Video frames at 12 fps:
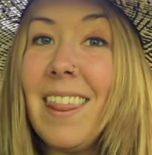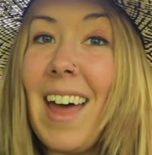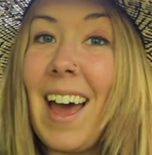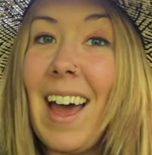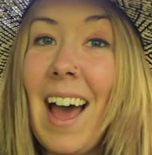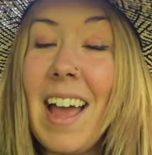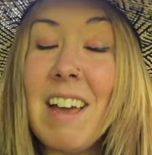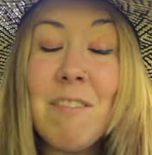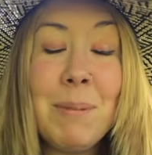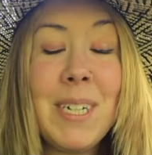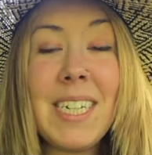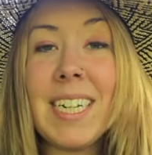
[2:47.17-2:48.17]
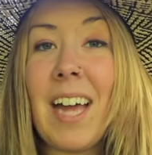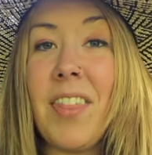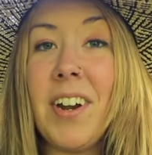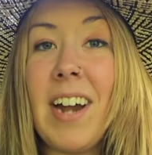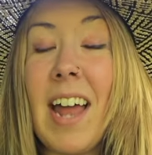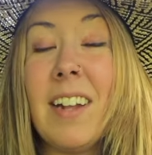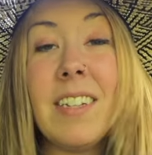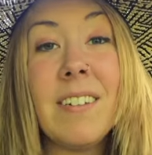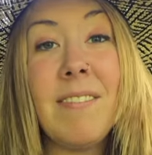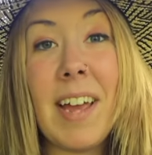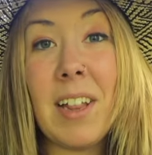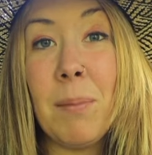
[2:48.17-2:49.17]
that I have put together and
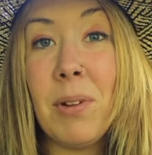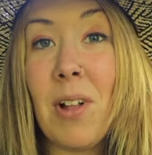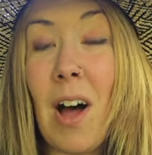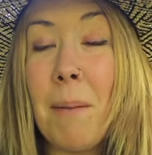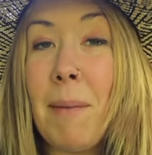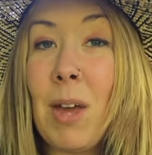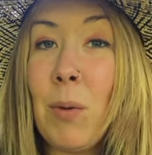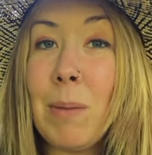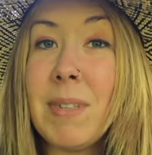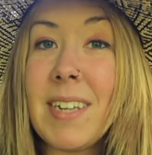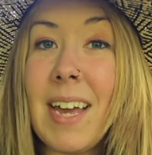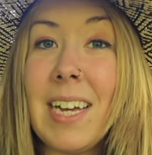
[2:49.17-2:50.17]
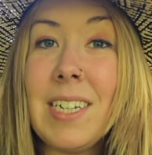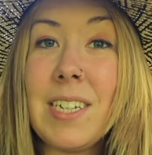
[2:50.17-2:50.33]
is available on my website,